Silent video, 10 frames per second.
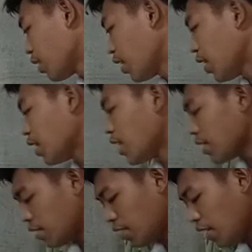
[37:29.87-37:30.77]
And
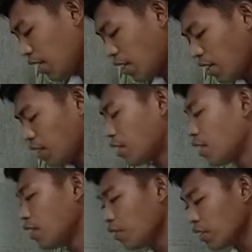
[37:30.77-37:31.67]
lastly, the
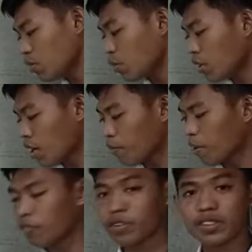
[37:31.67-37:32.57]
nearest whole number
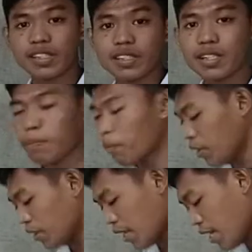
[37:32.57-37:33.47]
for
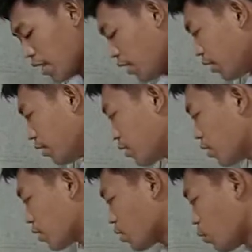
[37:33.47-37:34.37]
60.9 is
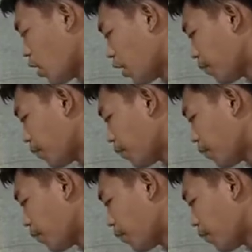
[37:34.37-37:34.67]
61.